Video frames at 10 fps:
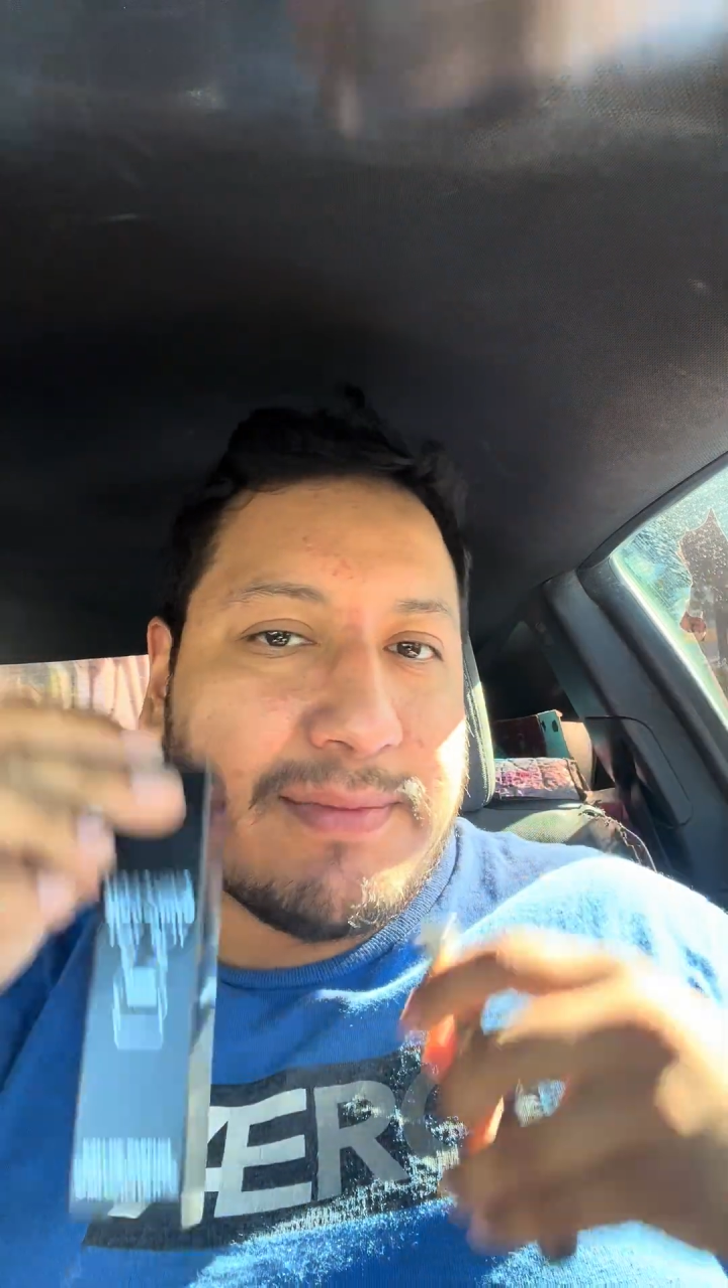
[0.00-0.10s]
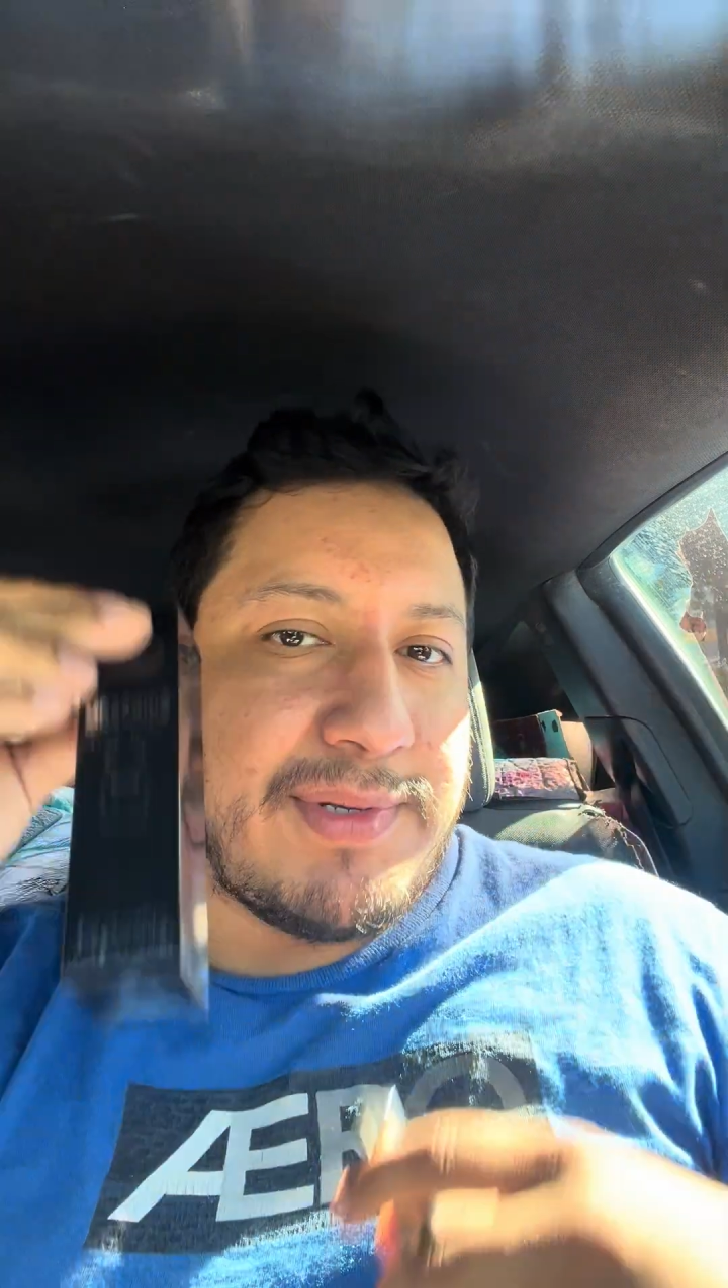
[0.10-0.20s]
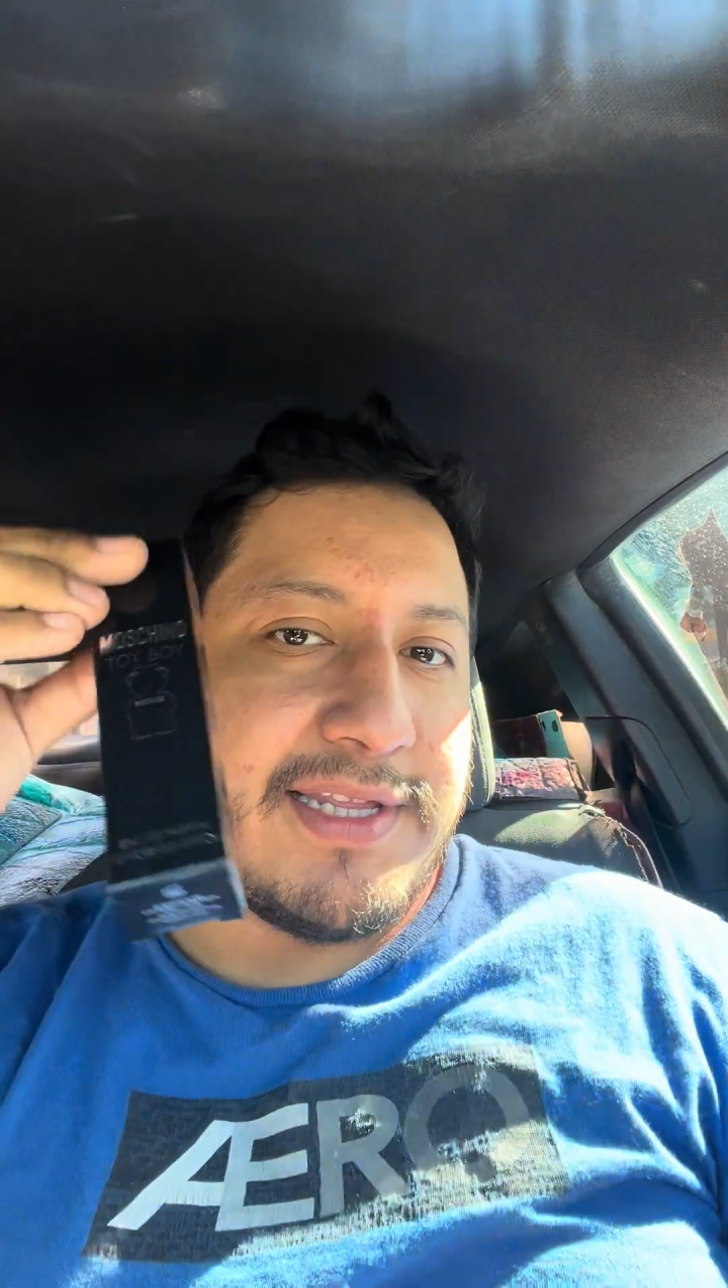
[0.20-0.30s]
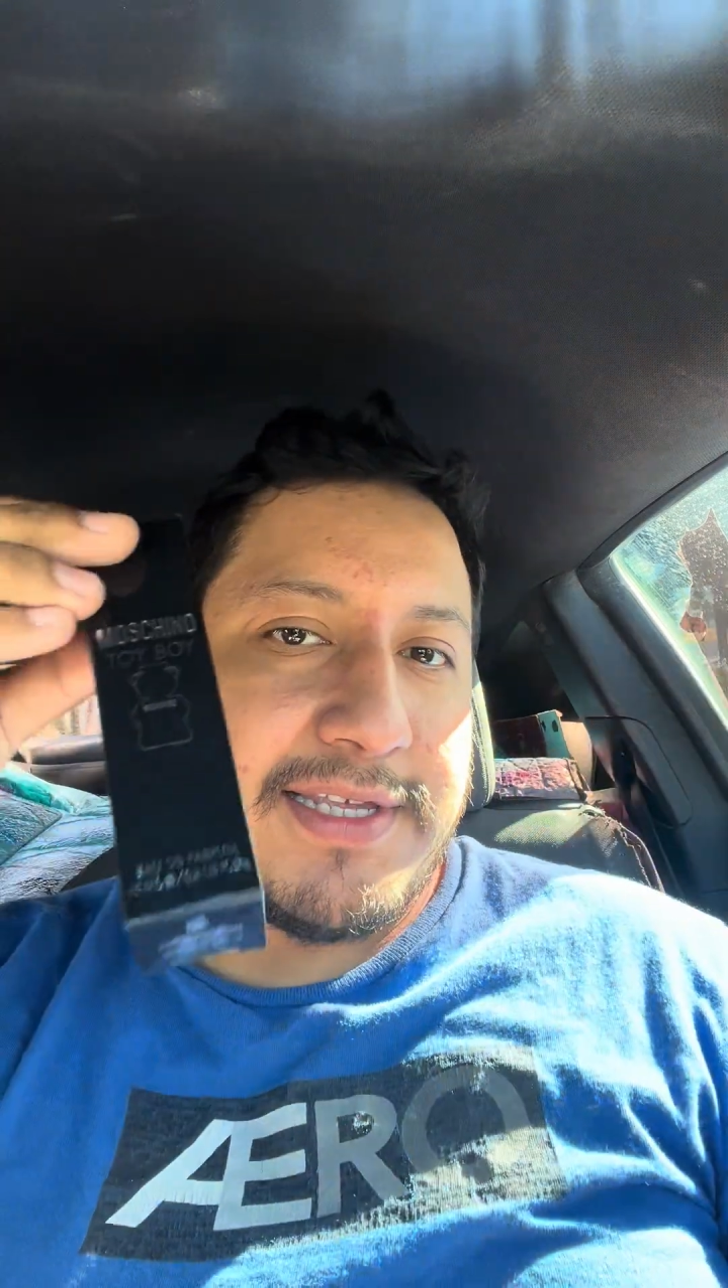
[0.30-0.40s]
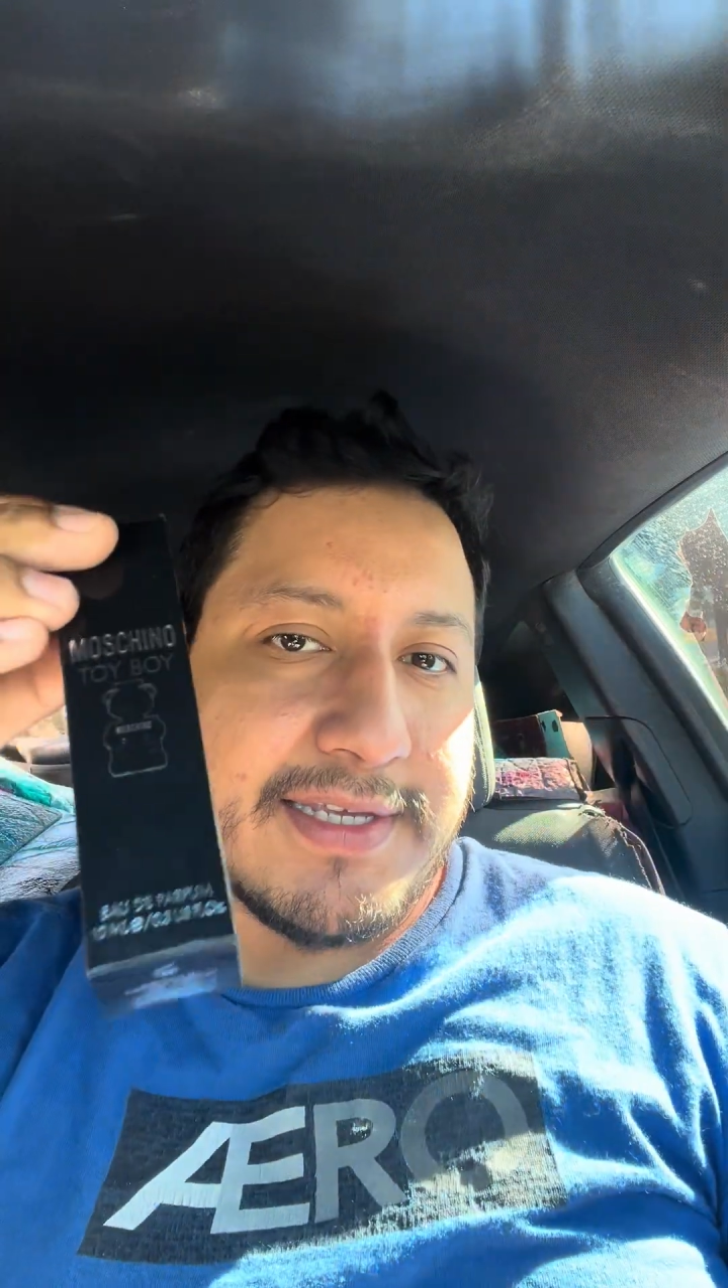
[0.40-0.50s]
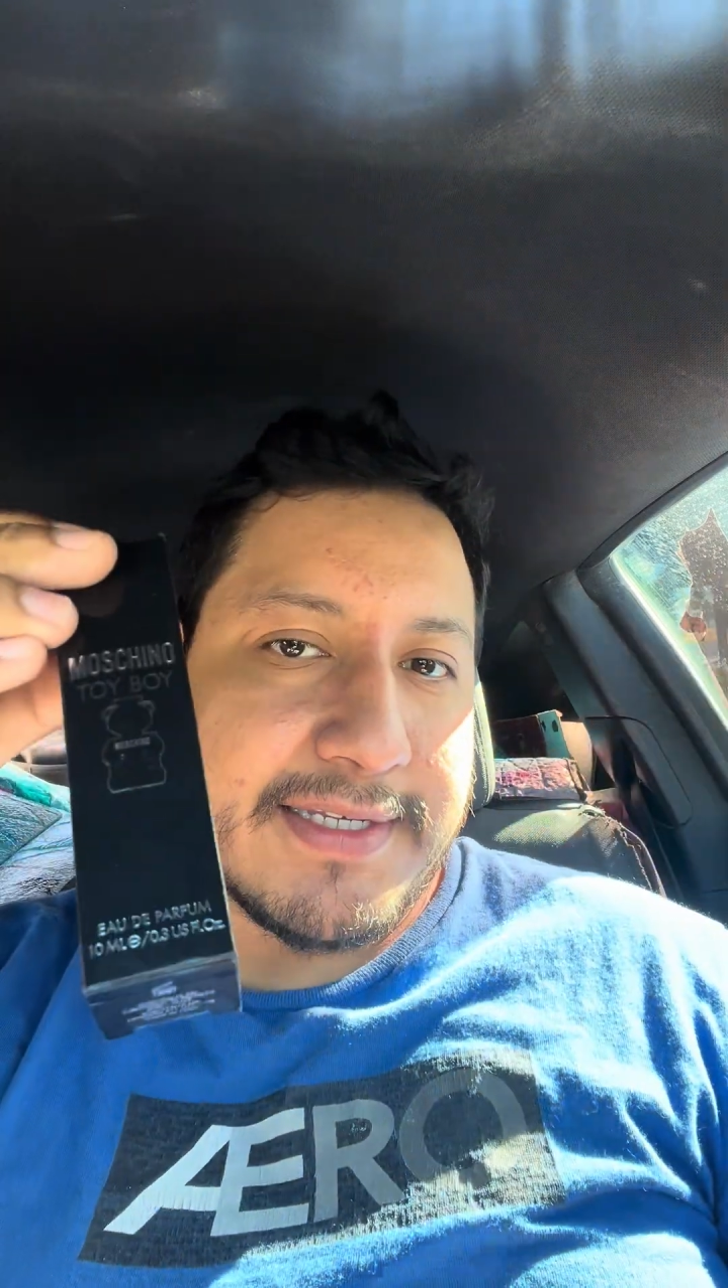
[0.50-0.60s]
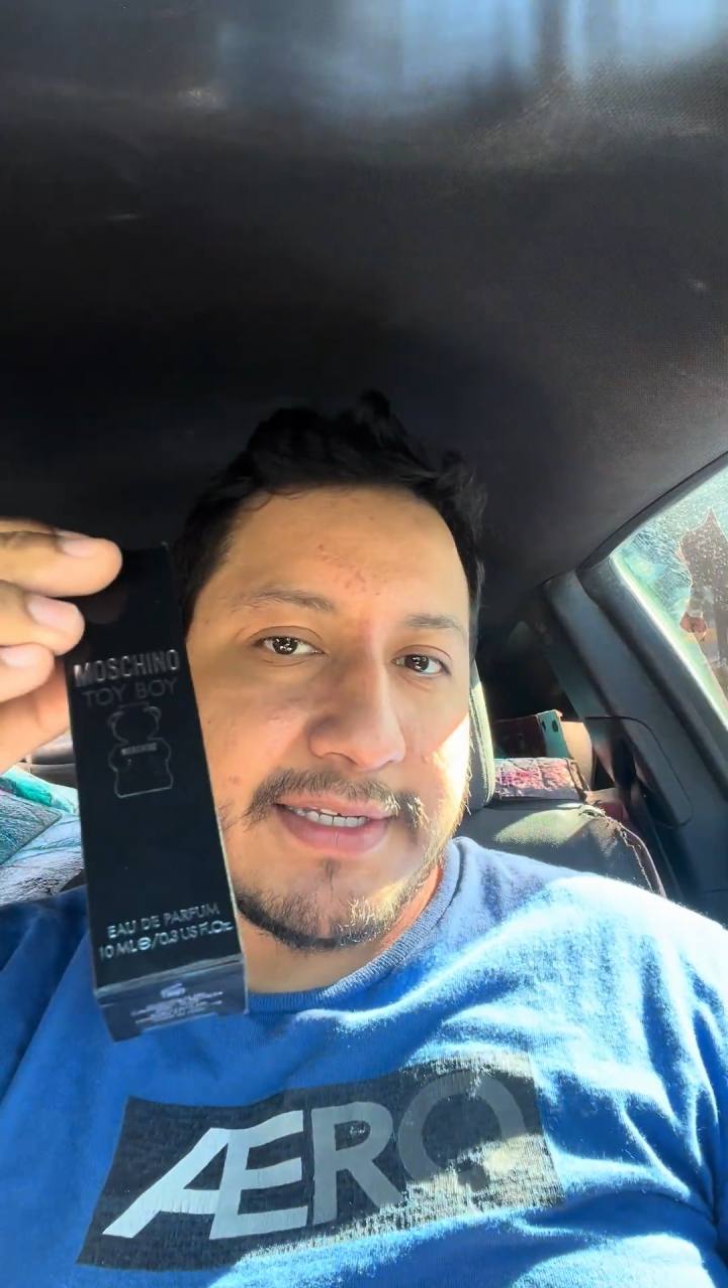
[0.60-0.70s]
beat this,